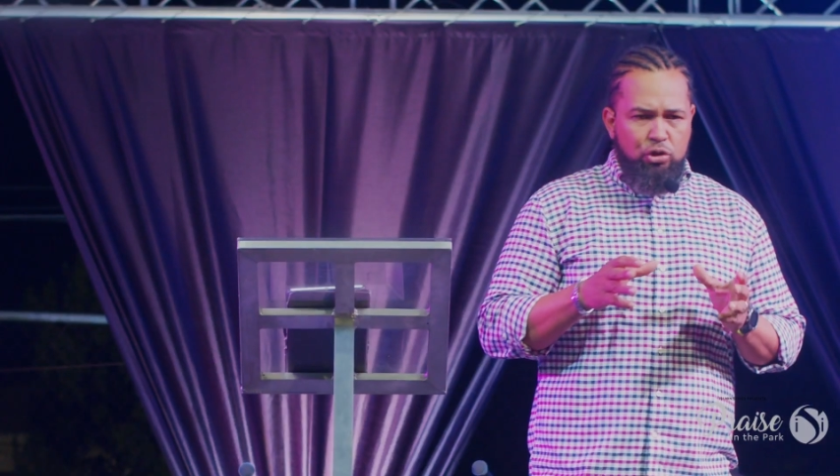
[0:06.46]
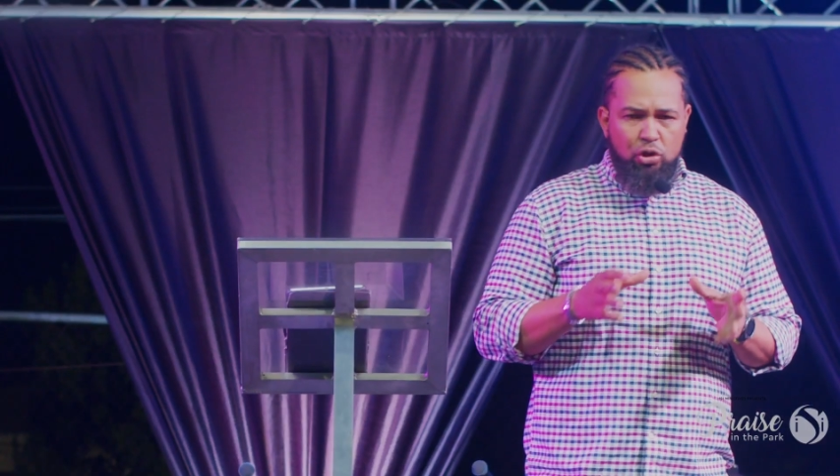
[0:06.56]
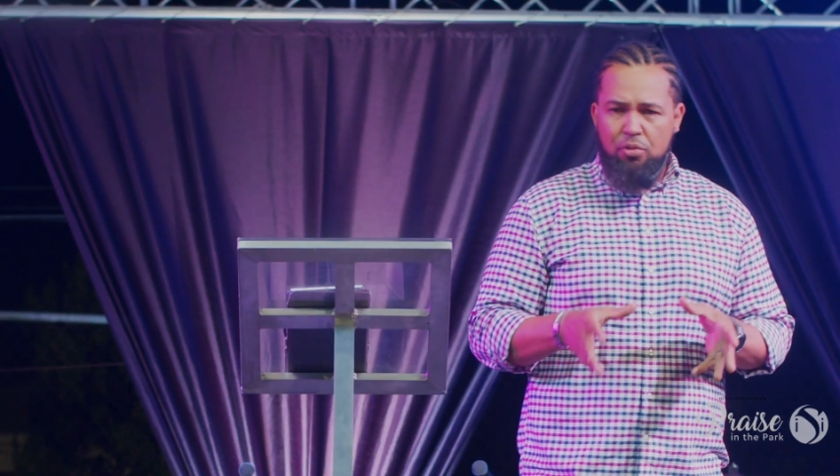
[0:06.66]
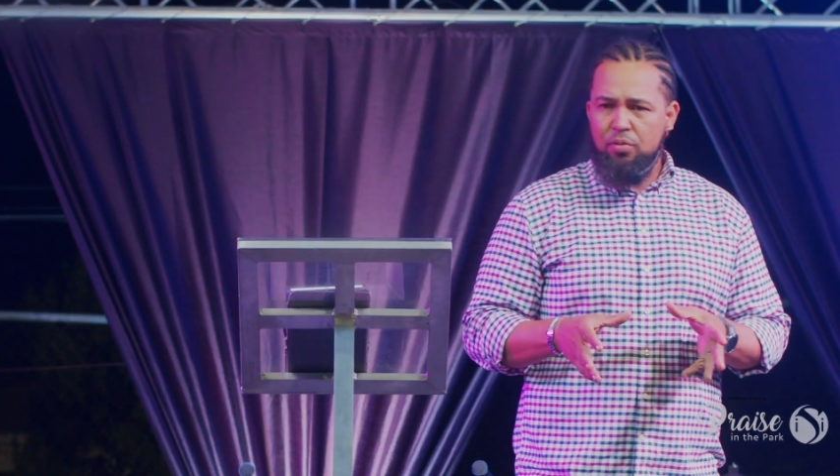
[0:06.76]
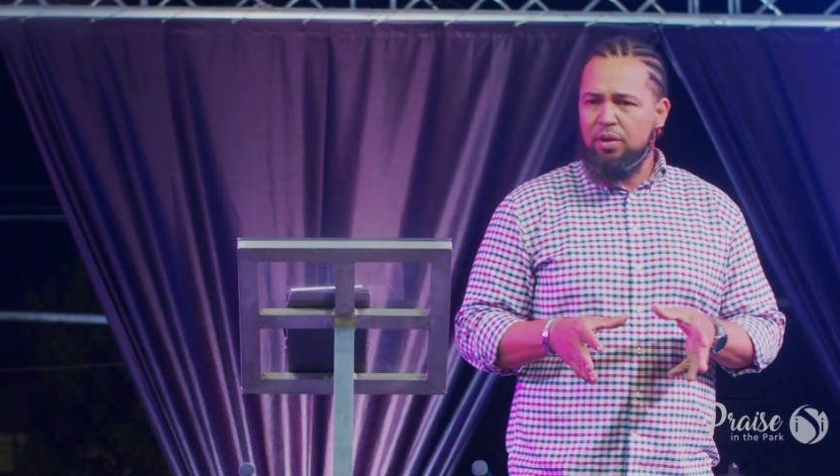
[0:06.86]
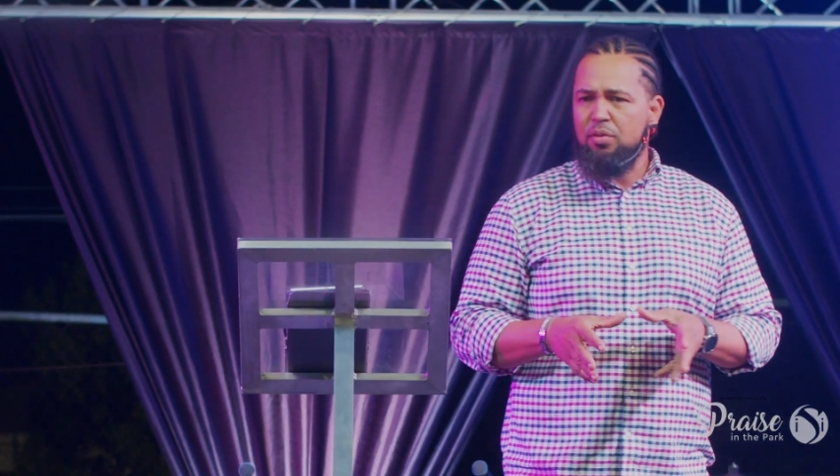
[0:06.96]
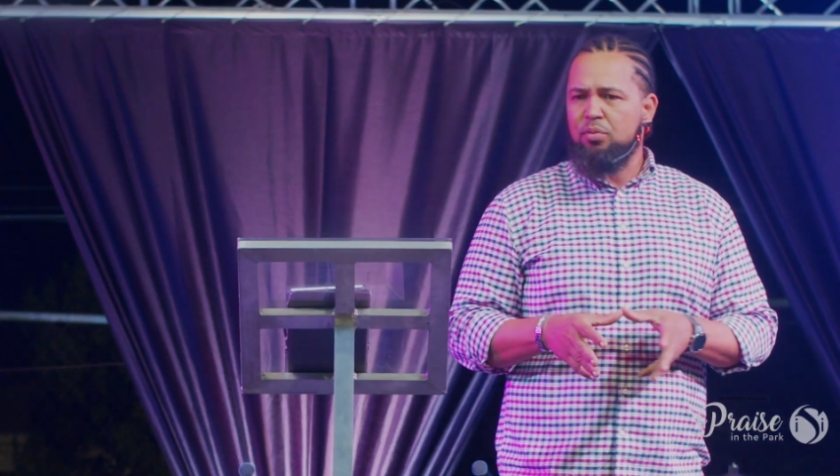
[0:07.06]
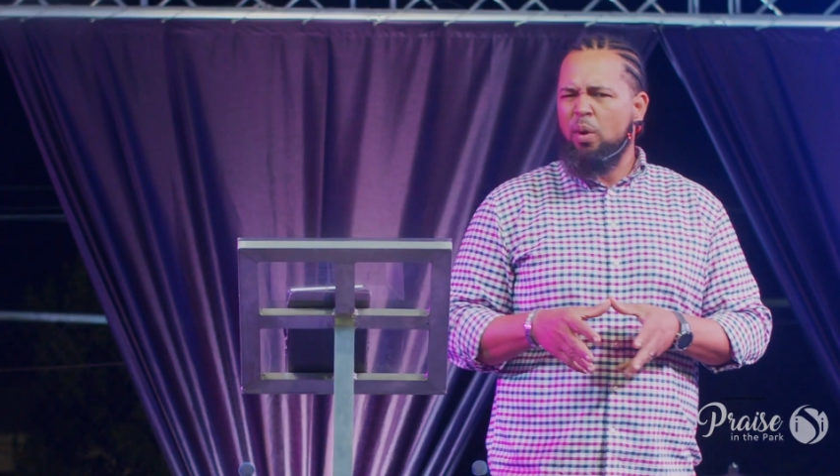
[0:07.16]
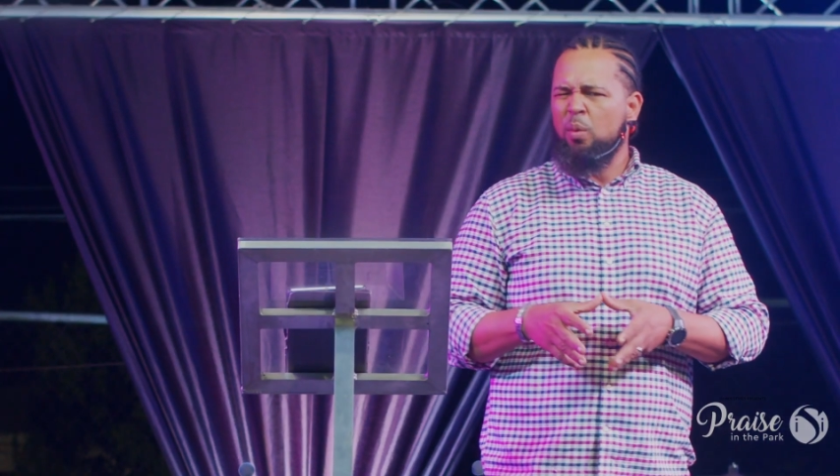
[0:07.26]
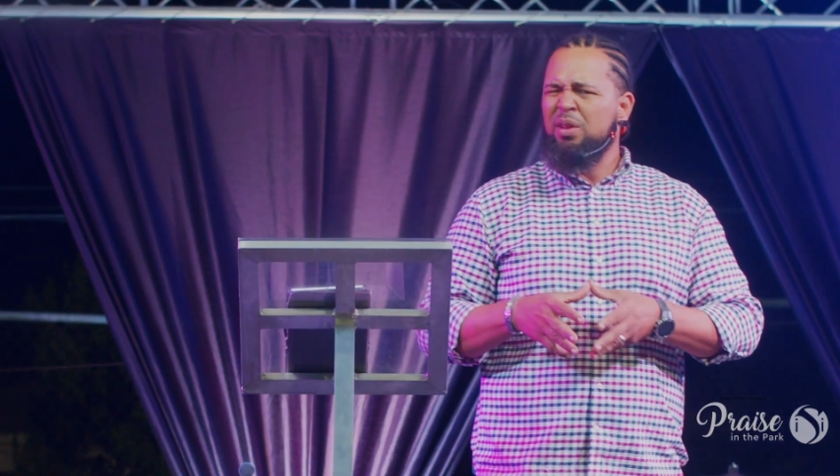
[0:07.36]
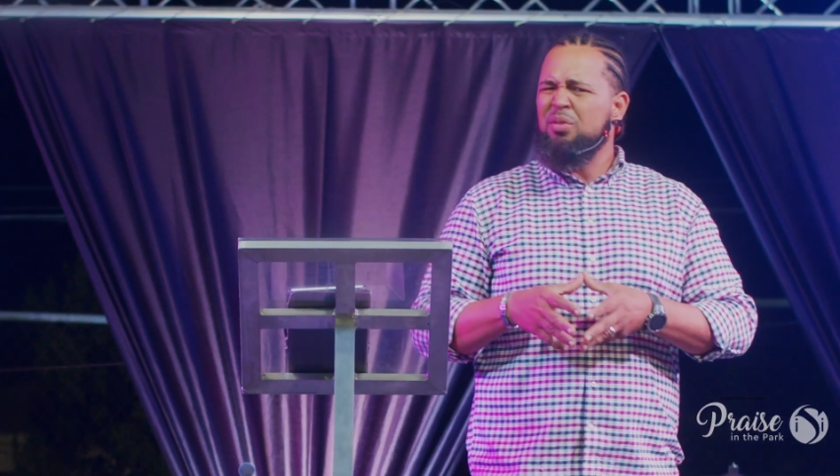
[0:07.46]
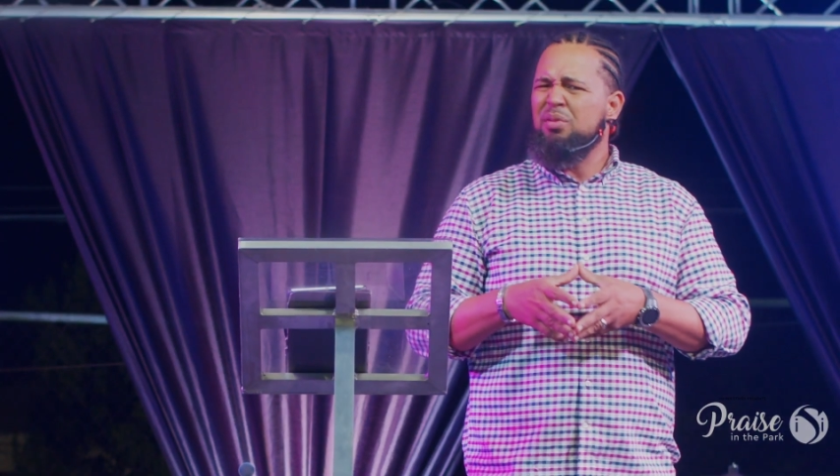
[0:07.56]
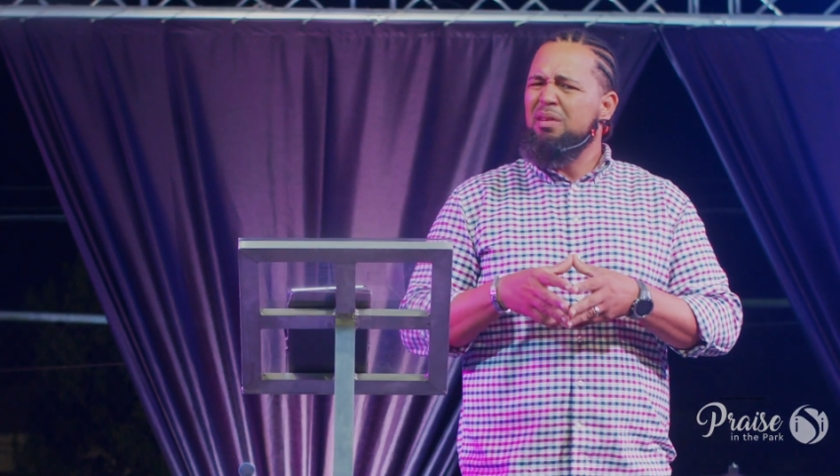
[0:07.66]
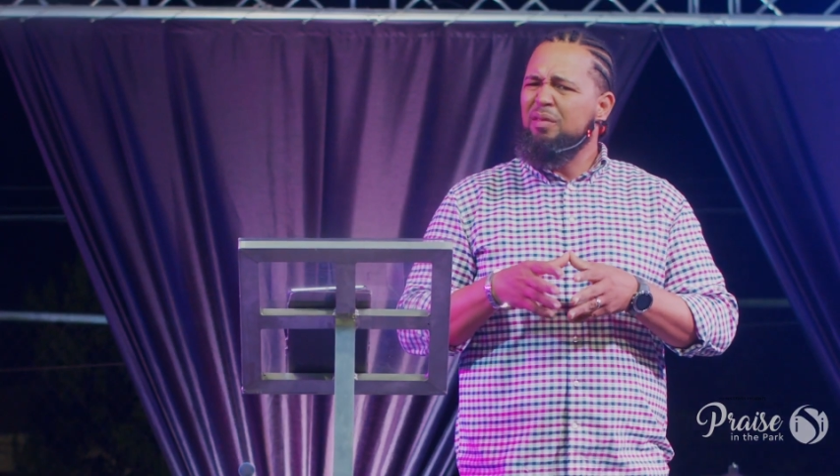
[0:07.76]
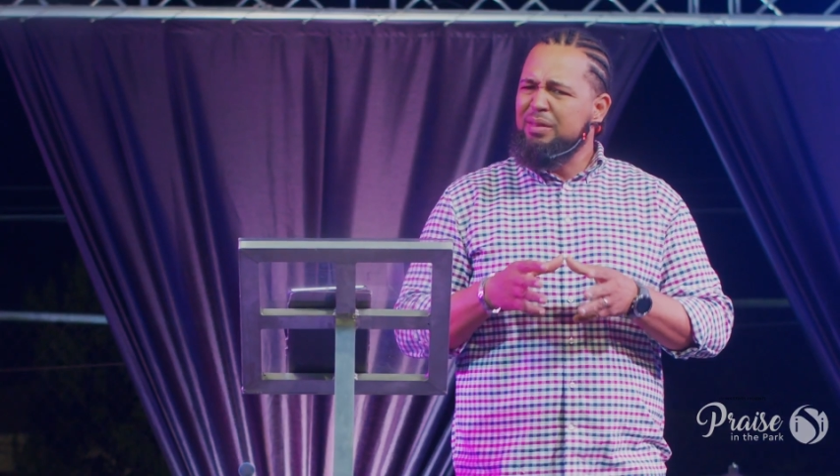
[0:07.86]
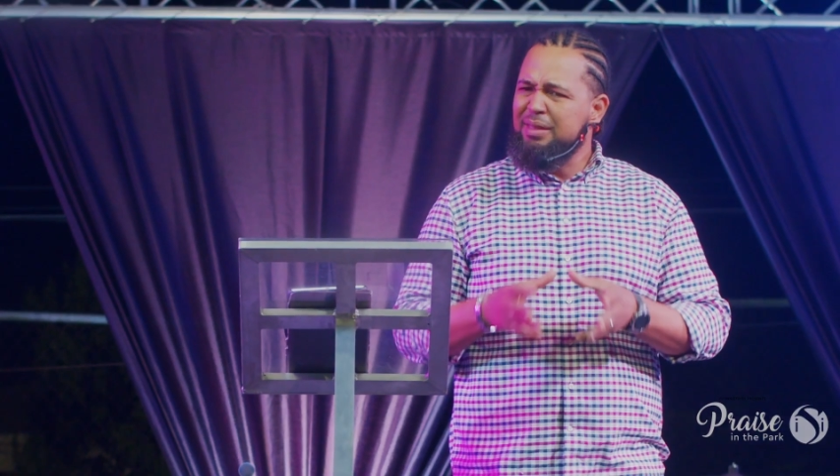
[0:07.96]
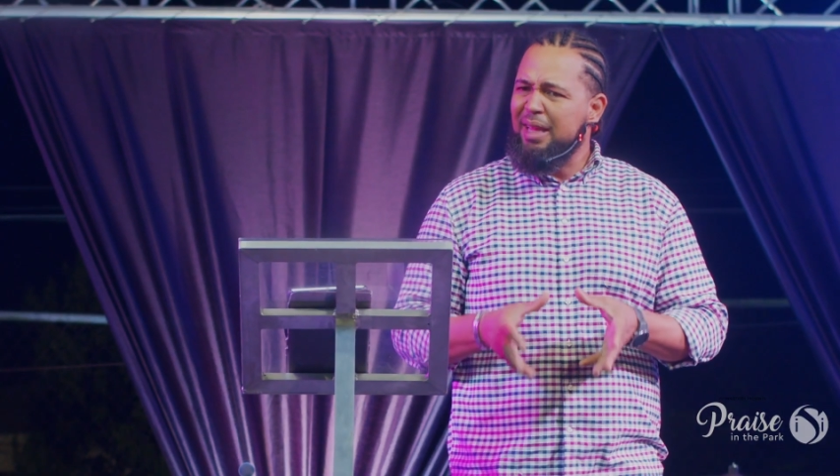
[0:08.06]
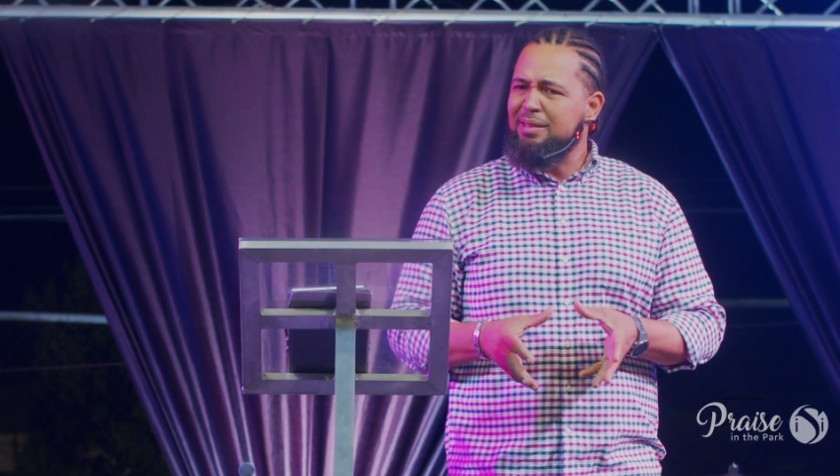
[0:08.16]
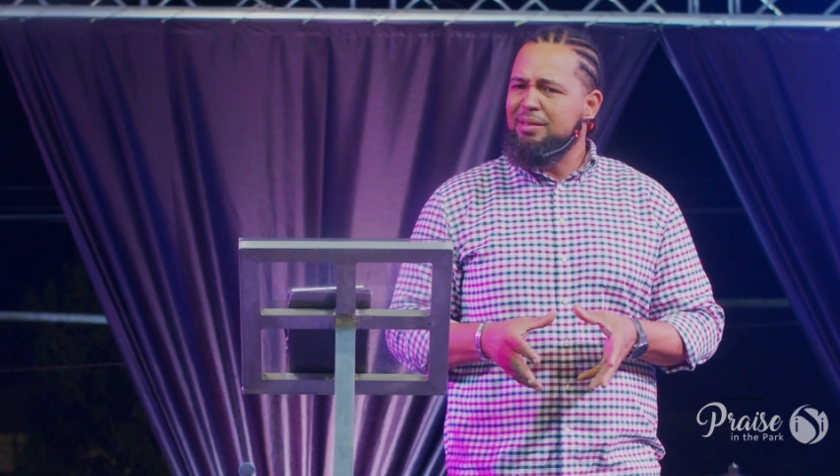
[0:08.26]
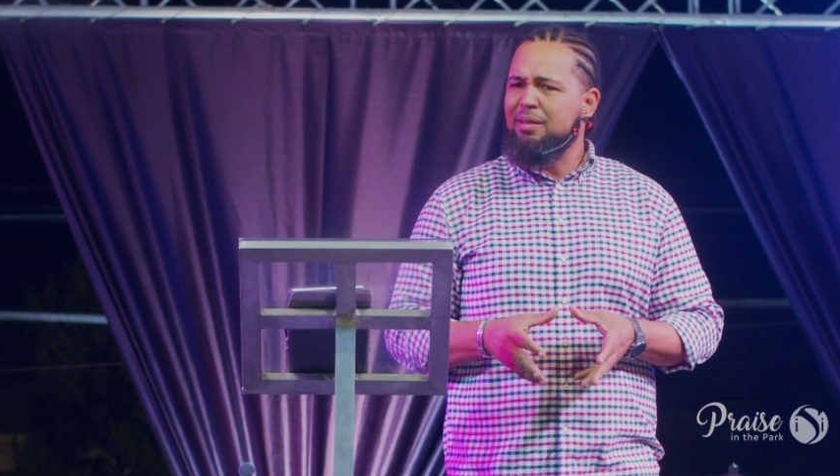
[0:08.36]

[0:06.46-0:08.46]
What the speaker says: justice, when we deserved death,